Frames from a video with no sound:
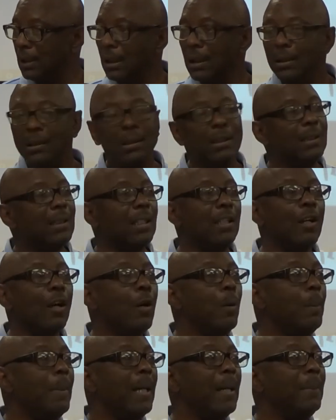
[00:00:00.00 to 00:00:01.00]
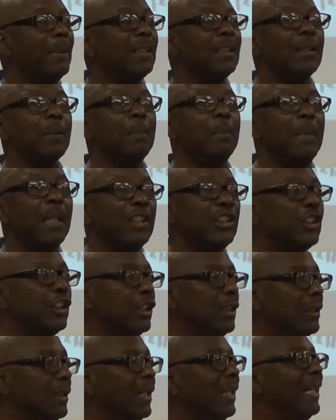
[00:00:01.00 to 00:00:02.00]
She said, no, baby,
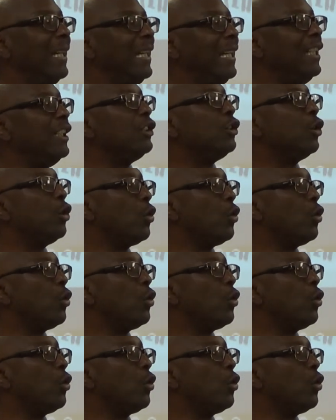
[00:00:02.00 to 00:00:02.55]
submission is